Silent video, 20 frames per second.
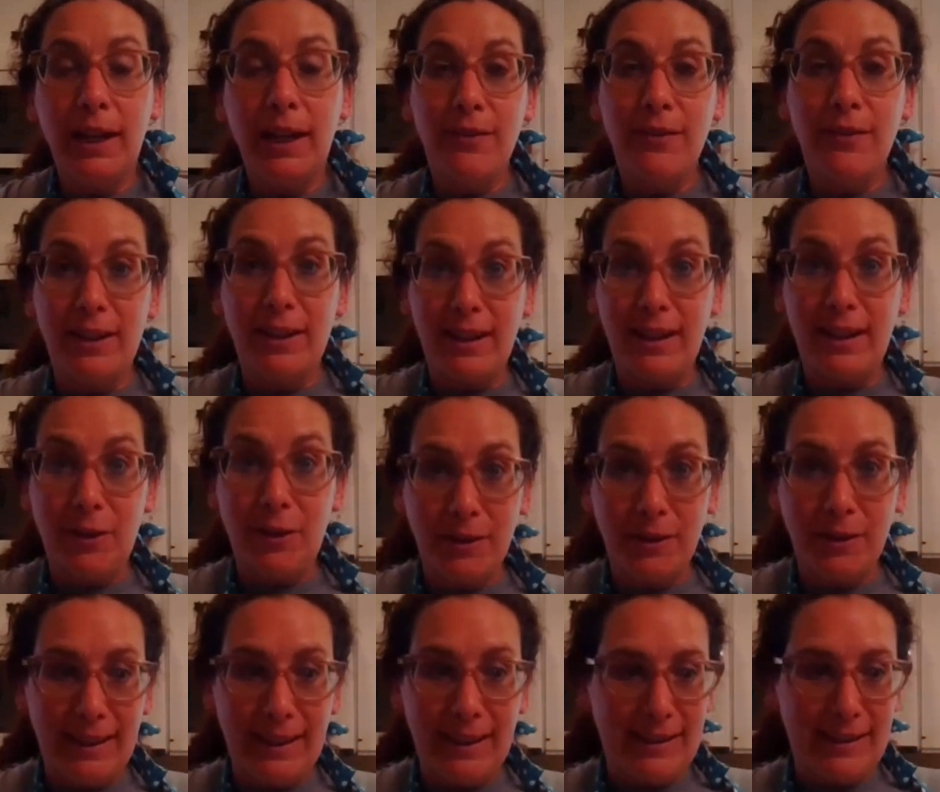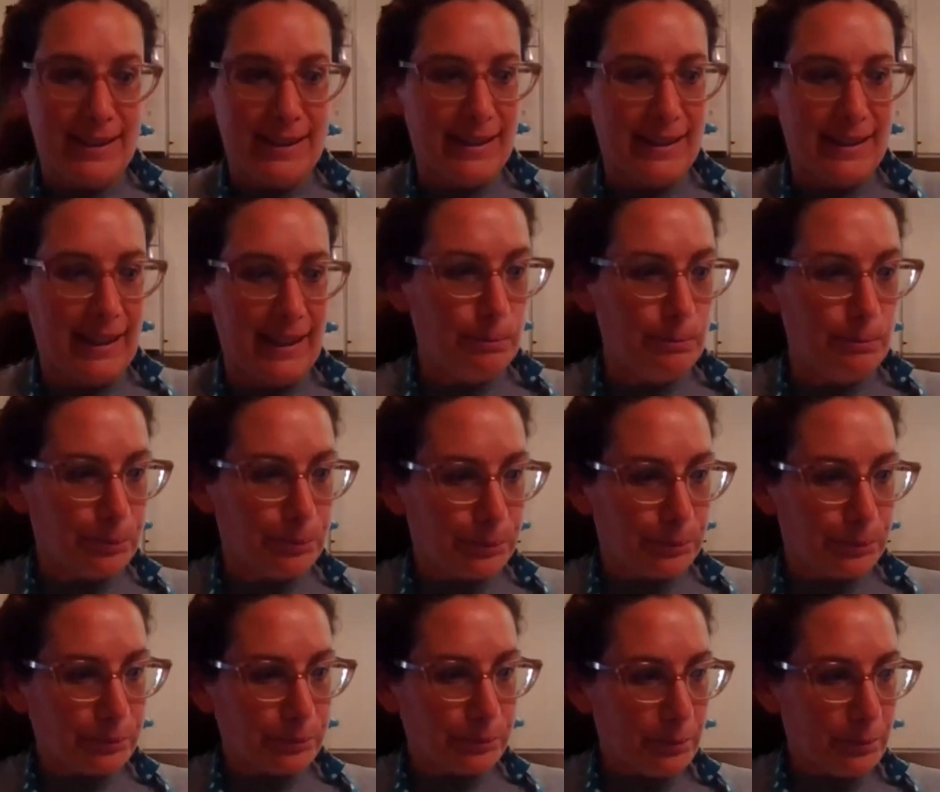We have another guest today.